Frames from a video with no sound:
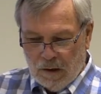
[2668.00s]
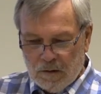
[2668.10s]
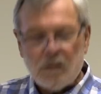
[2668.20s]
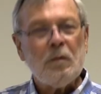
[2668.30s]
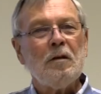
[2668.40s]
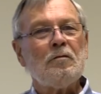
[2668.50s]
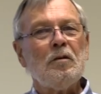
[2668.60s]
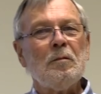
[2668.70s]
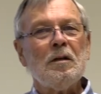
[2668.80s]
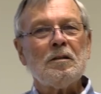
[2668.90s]
I'm going to spend a
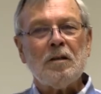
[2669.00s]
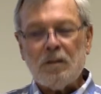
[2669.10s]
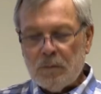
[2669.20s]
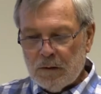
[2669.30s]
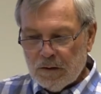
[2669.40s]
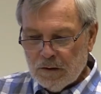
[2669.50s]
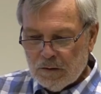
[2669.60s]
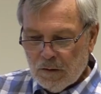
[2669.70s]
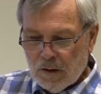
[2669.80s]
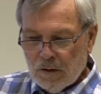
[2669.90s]
few minutes on
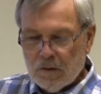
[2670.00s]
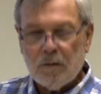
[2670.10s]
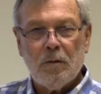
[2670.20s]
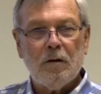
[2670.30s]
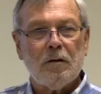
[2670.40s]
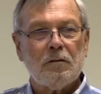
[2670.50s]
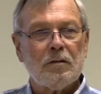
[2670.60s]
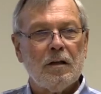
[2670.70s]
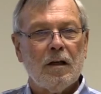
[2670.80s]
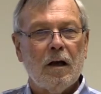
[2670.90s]
Switzerland Trail
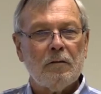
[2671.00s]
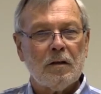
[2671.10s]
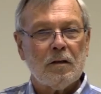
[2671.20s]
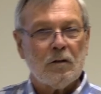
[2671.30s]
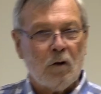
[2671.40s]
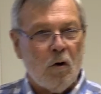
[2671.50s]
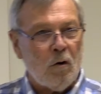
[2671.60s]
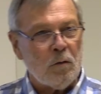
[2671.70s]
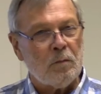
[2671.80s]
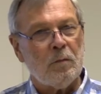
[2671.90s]
locomotives, and I have a
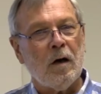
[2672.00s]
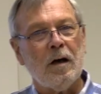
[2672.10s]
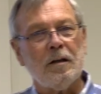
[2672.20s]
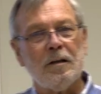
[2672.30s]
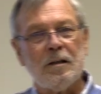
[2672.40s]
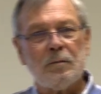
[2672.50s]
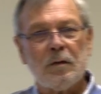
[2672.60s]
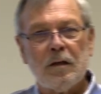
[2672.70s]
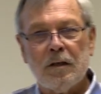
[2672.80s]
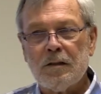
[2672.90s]
goal behind this
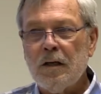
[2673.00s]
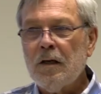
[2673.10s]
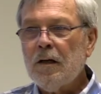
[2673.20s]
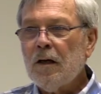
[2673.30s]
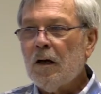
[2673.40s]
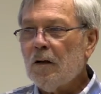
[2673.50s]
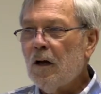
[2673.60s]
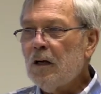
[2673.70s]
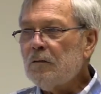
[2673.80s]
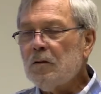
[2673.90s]
because a
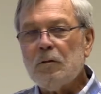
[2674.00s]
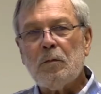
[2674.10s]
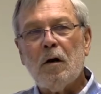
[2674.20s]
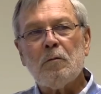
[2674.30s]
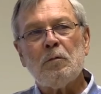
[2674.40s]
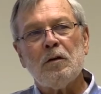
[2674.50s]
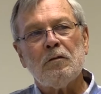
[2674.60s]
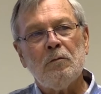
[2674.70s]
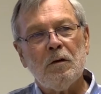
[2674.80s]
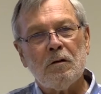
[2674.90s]
lot of you are probably pretty
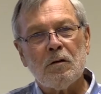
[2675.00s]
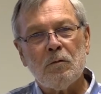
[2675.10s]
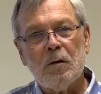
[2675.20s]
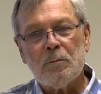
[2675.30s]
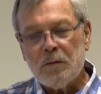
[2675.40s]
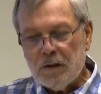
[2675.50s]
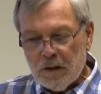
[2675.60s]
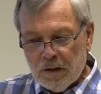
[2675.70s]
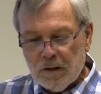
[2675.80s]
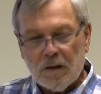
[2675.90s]
familiar with one
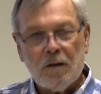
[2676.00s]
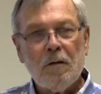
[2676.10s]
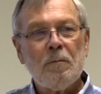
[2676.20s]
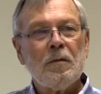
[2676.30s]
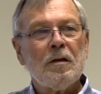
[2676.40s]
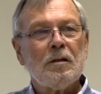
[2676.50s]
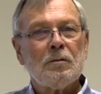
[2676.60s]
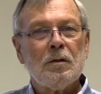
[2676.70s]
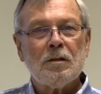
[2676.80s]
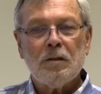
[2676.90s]
particular
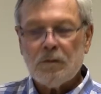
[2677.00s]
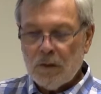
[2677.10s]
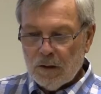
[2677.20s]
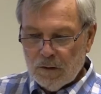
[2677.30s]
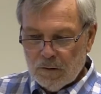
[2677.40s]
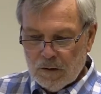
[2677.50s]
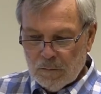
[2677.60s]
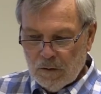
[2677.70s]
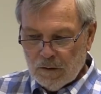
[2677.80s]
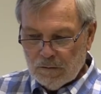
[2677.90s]
Switzerland Trail
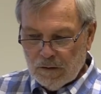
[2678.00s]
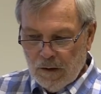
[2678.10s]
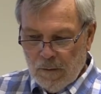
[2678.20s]
locomotive.